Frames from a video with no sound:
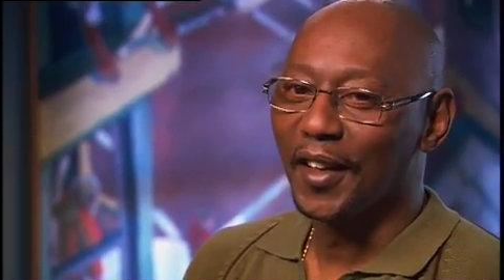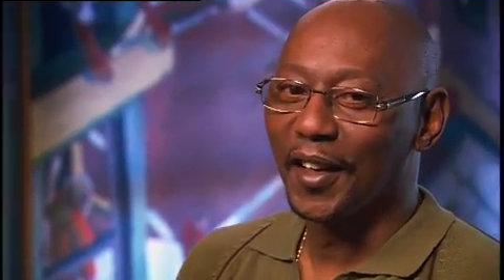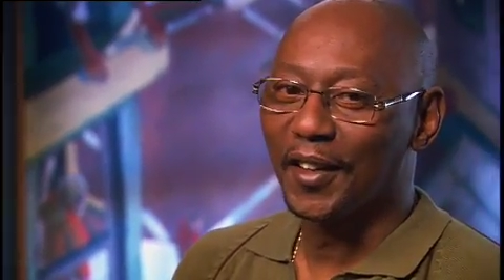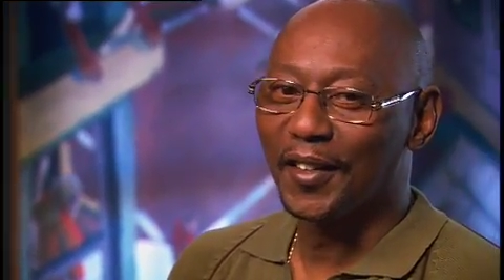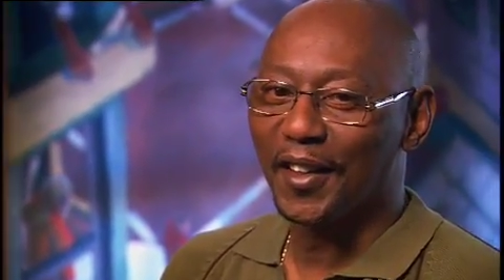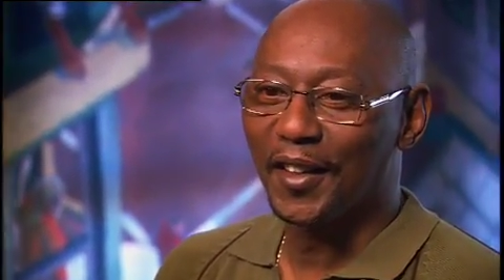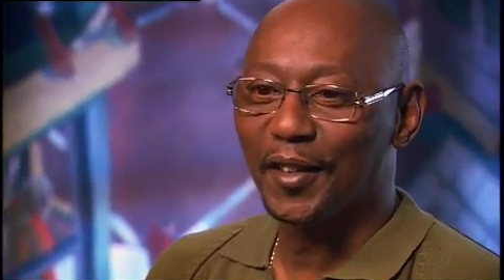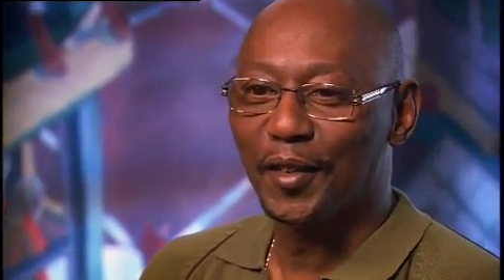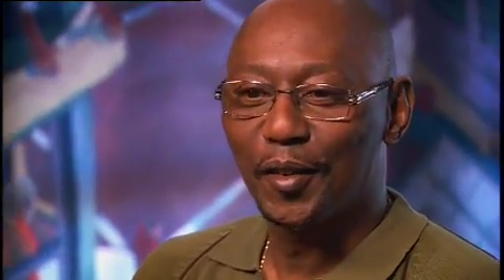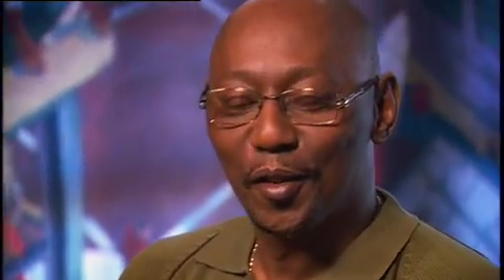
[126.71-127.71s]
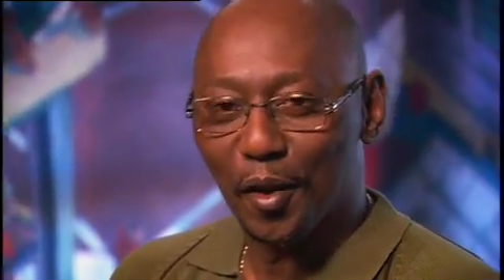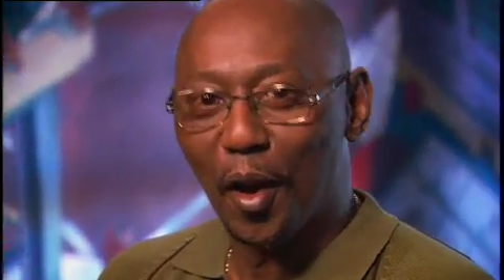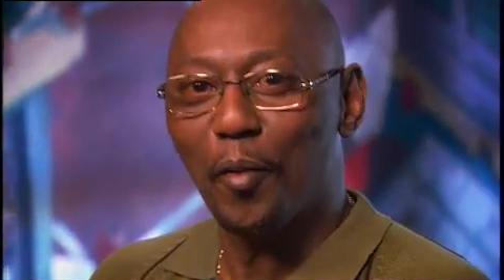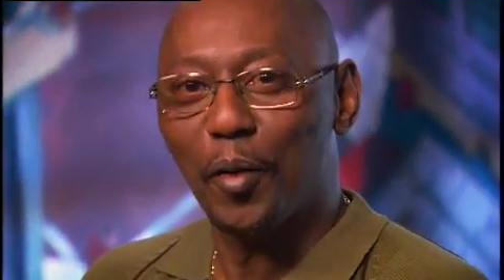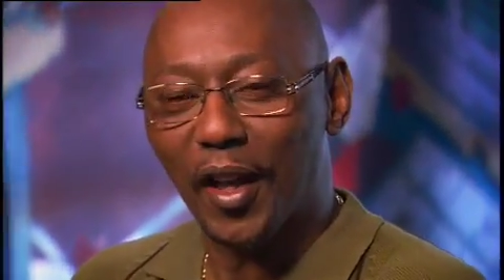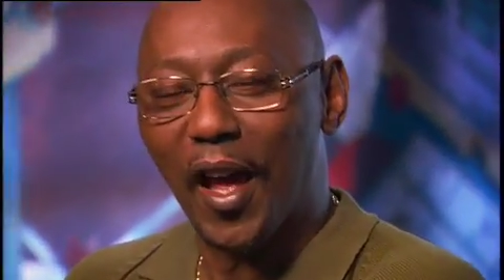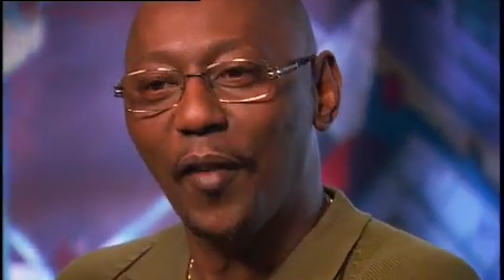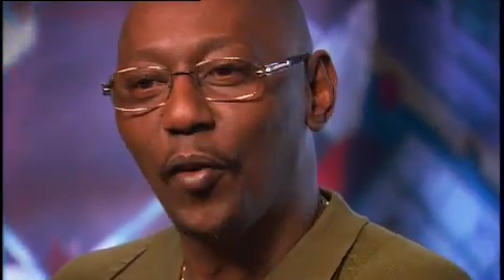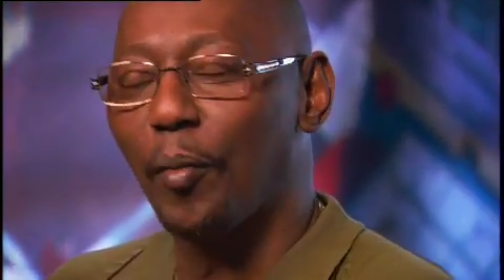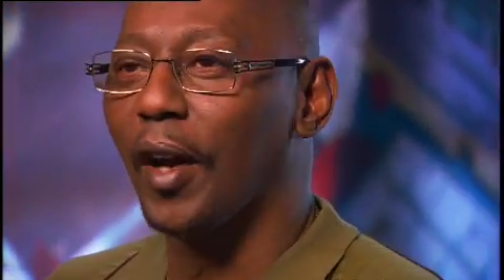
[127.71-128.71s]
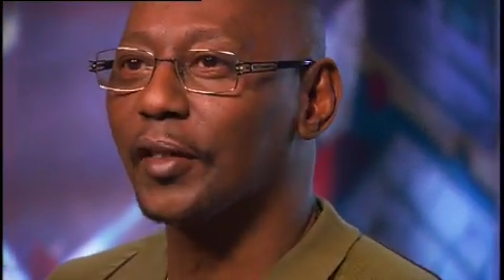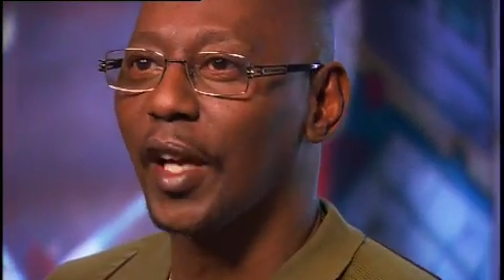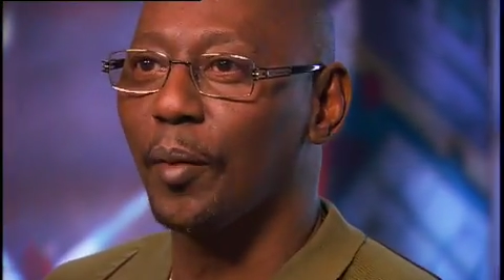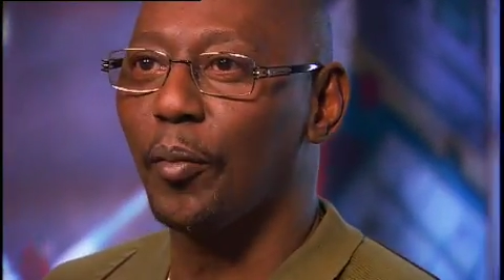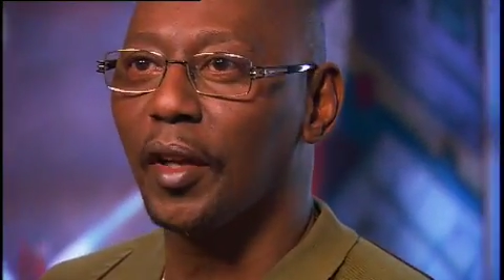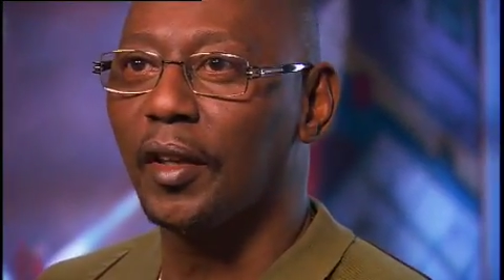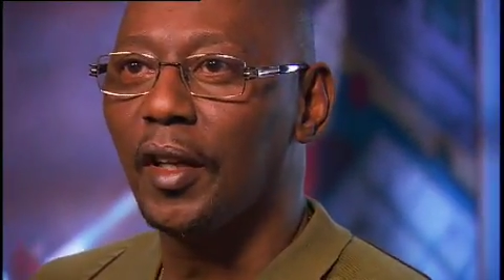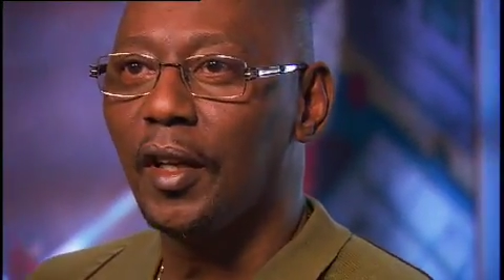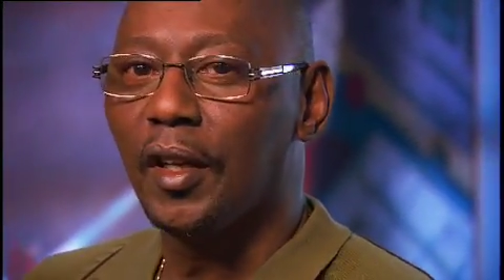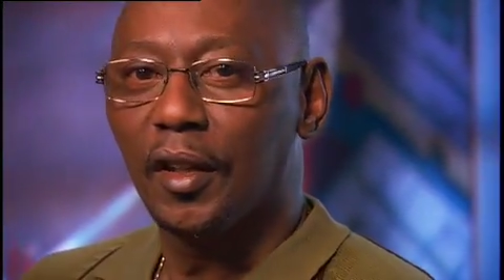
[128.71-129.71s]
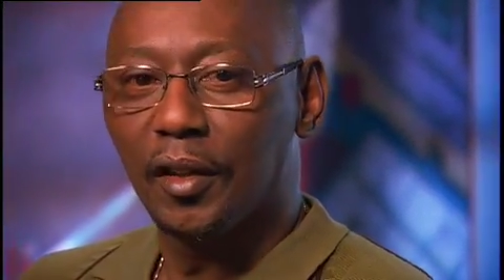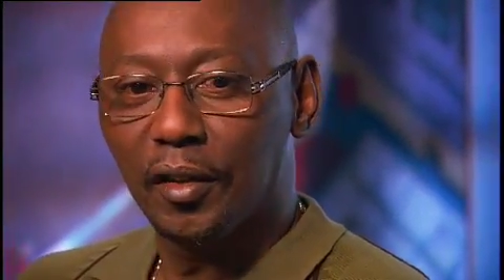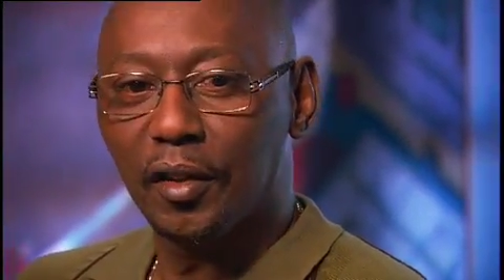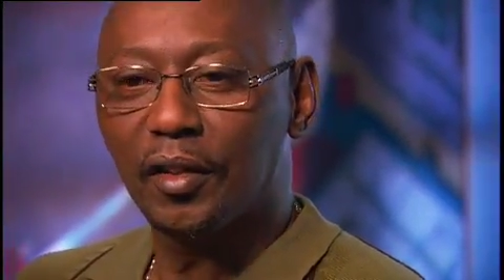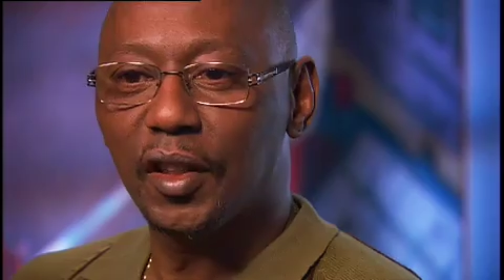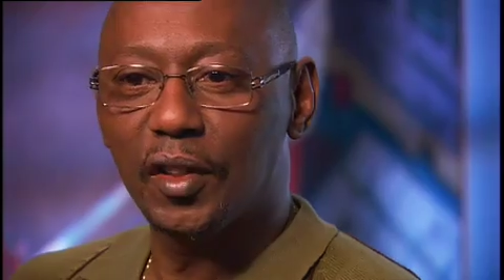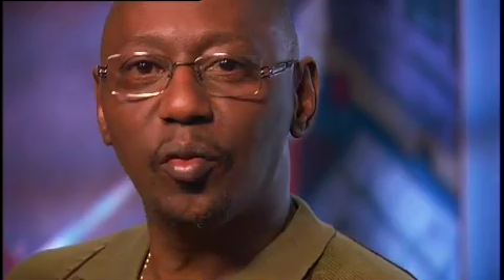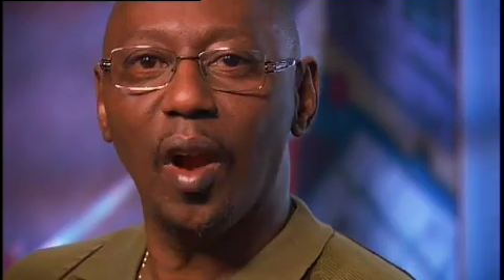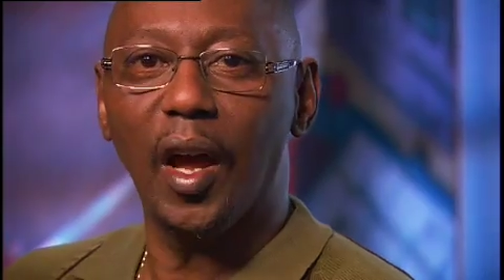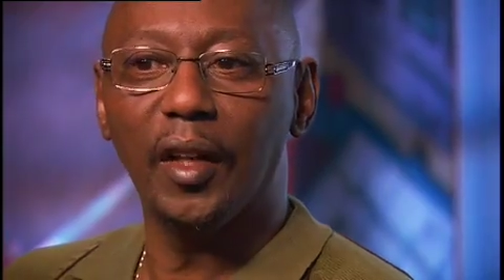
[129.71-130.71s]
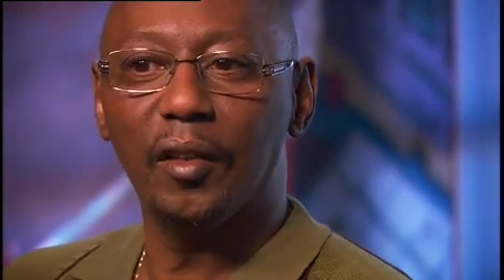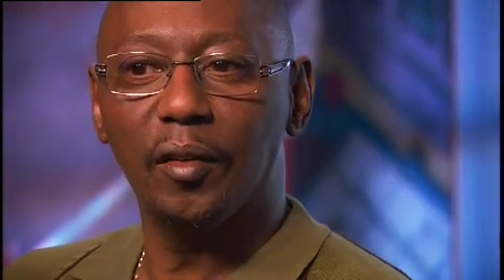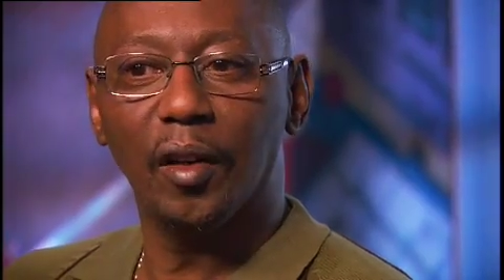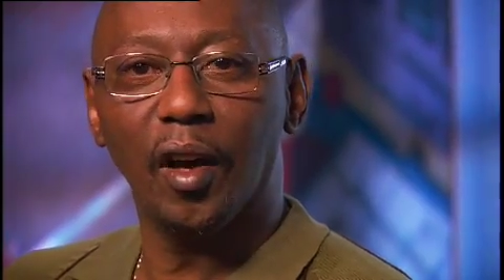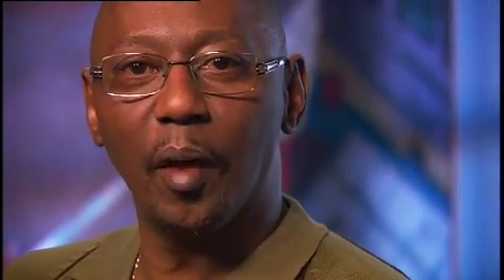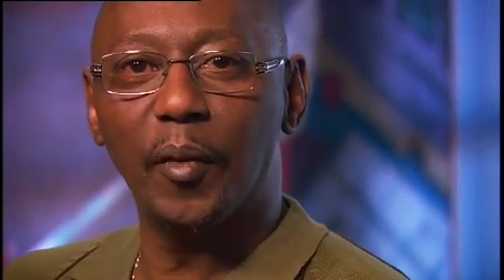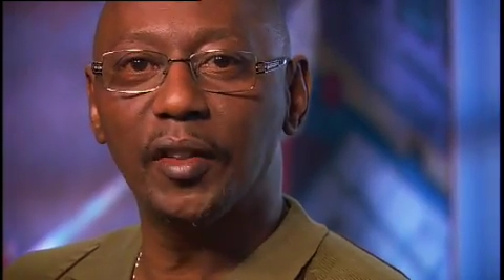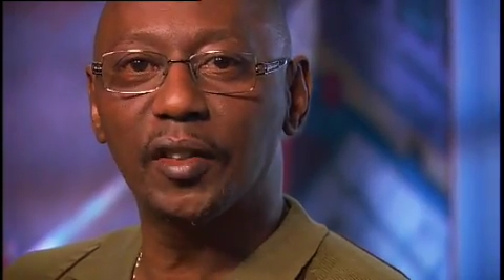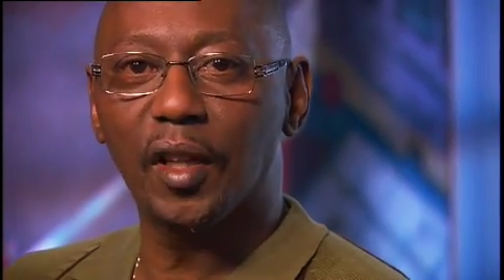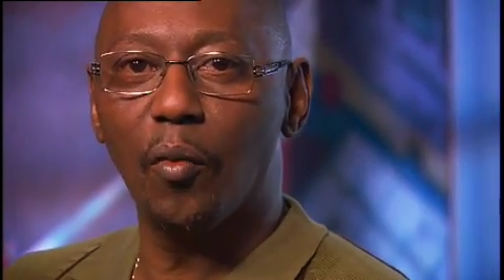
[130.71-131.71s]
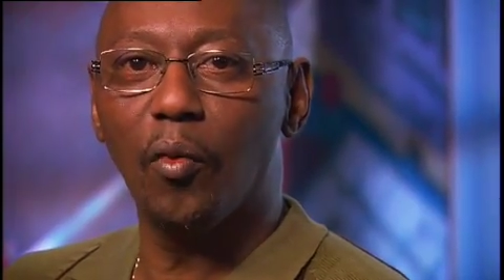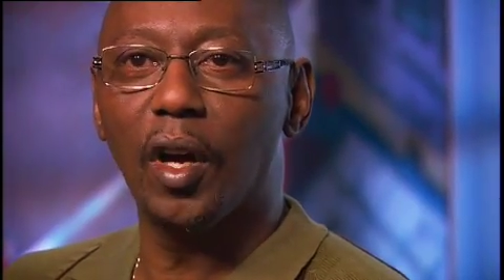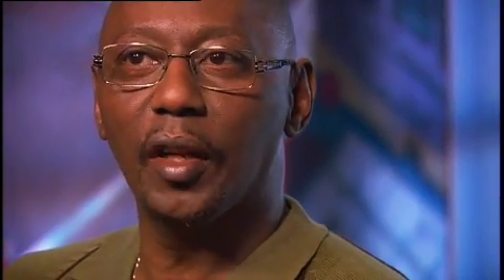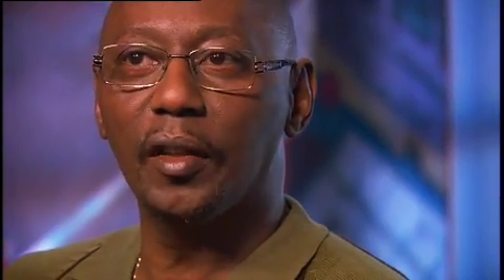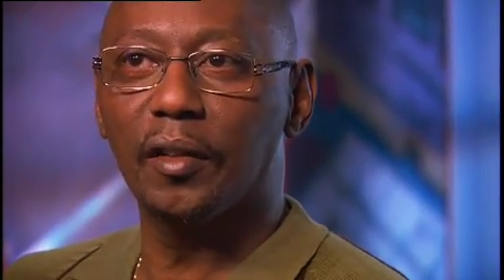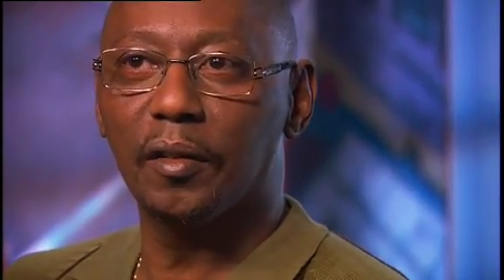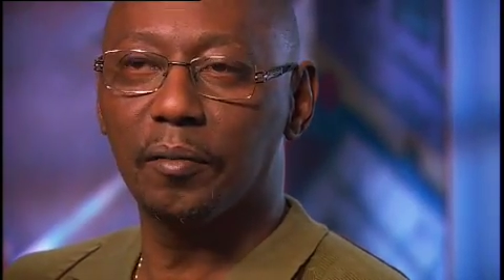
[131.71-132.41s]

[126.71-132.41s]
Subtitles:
And we laugh about that, but she's right. Someone